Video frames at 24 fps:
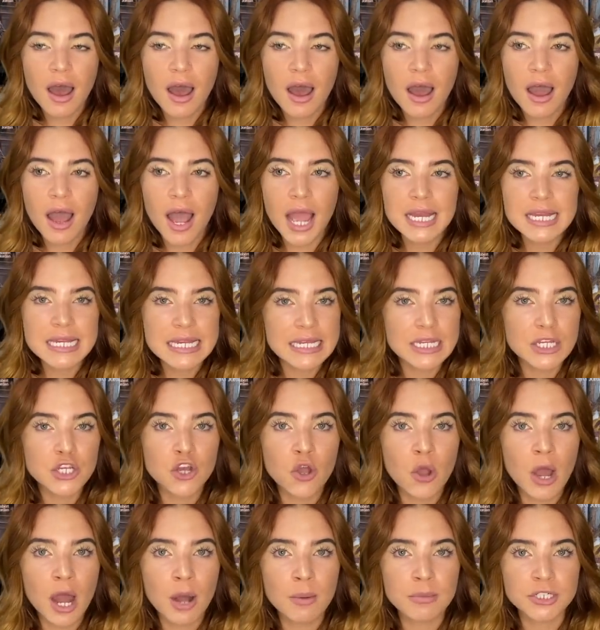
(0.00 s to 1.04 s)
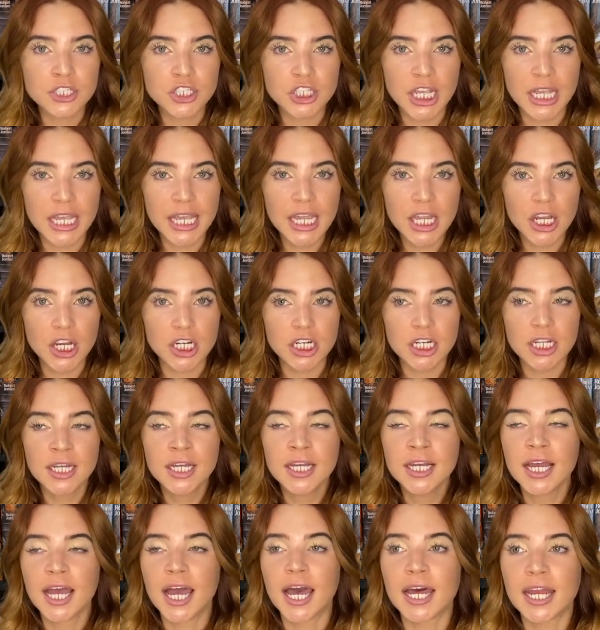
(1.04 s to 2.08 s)
I didn't know how much I cared,
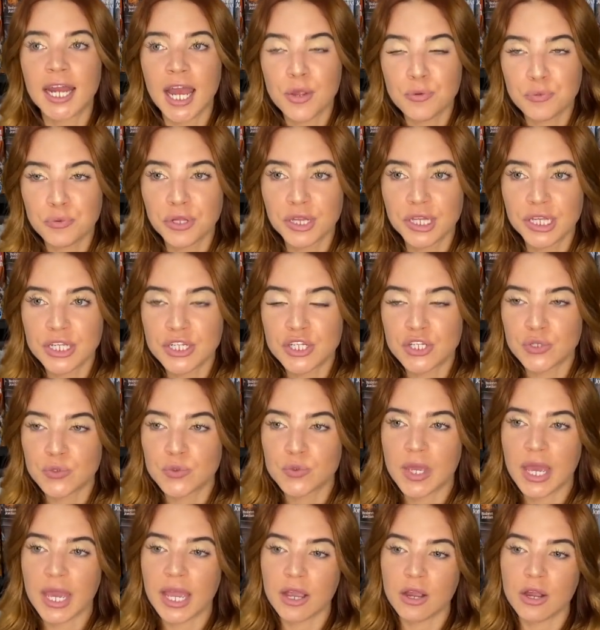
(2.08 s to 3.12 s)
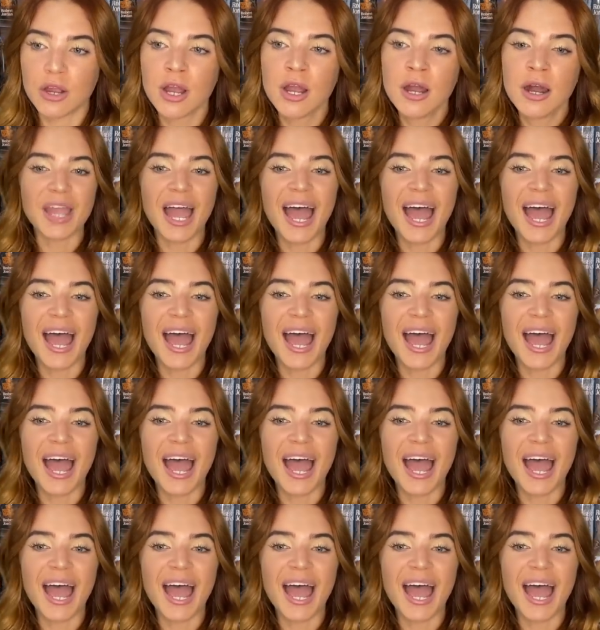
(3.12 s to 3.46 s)
and I really do care.